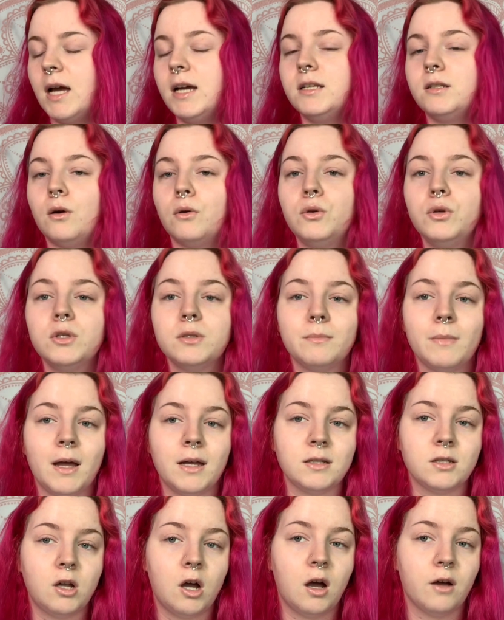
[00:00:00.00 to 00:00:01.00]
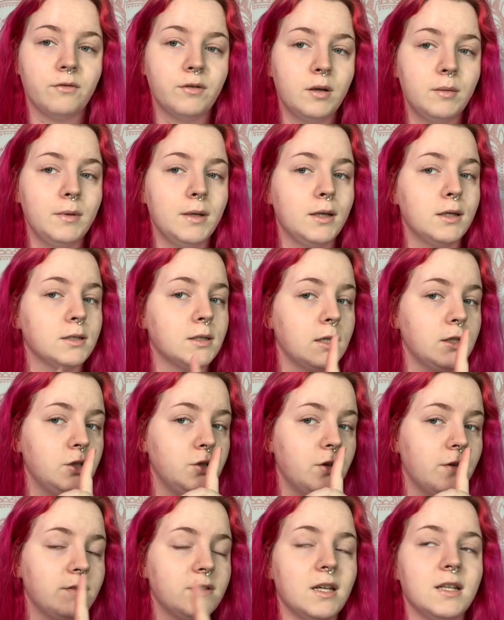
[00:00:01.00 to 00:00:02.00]
I don't use masks often because I do
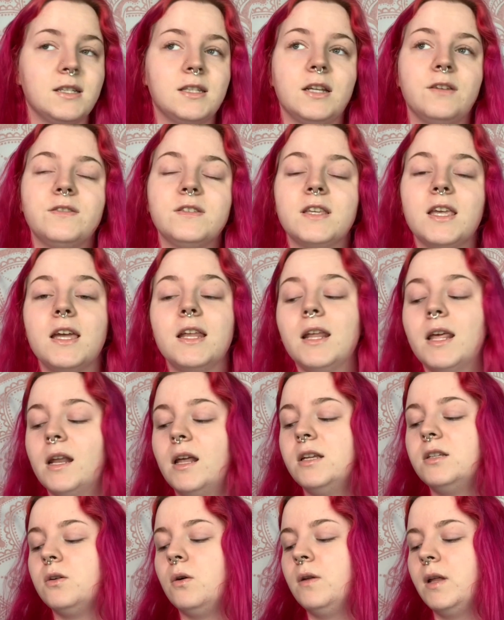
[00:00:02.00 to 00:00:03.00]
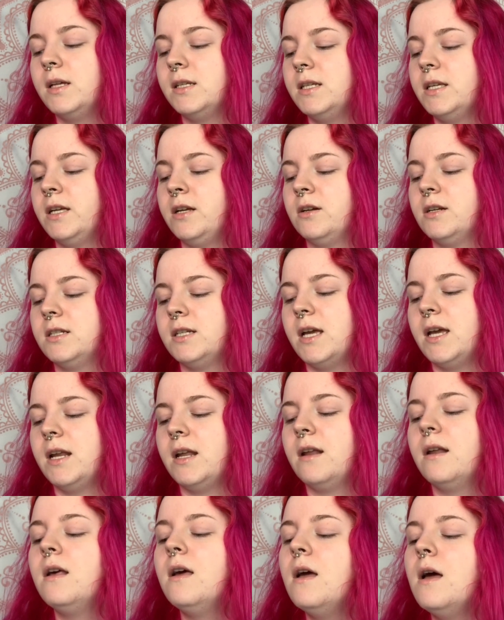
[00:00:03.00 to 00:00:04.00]
have sensitive skin and I don't like to irritate
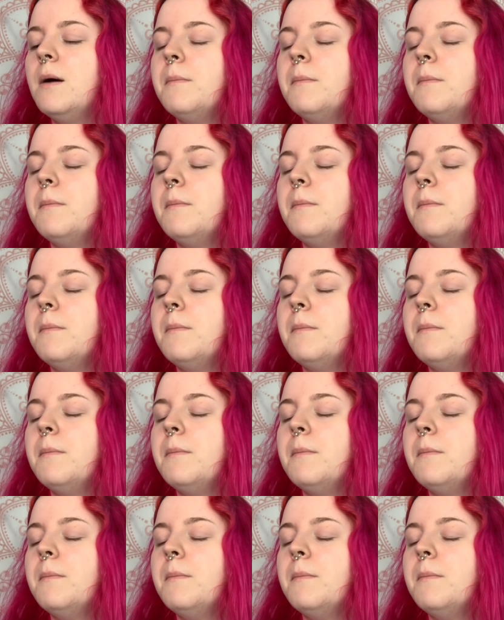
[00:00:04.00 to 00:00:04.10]
it.